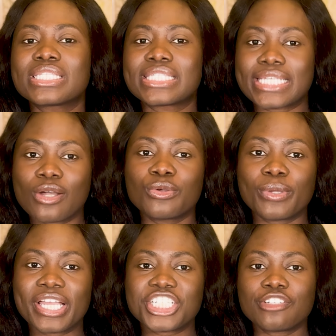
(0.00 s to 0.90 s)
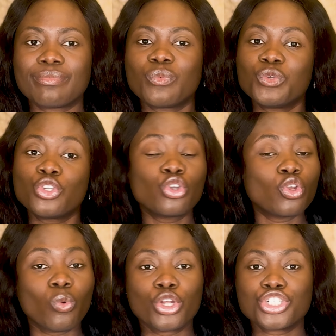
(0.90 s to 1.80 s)
sell your achievement, we don't
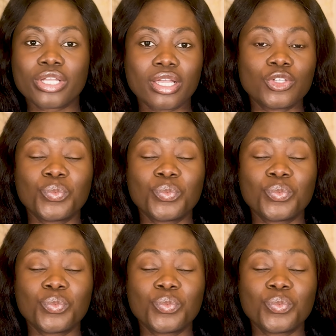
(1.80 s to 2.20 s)
know what you can do.